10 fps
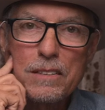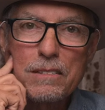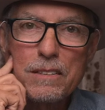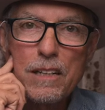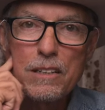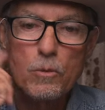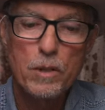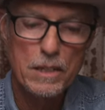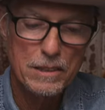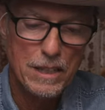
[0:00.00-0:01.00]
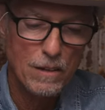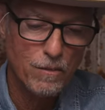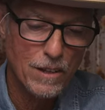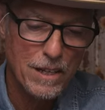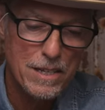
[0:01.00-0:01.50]
and the way to tie
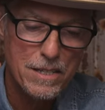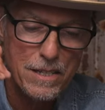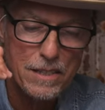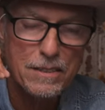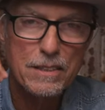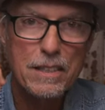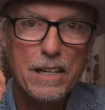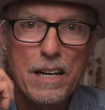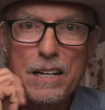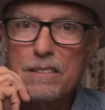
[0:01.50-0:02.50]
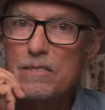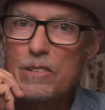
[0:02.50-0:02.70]
flies and things like that.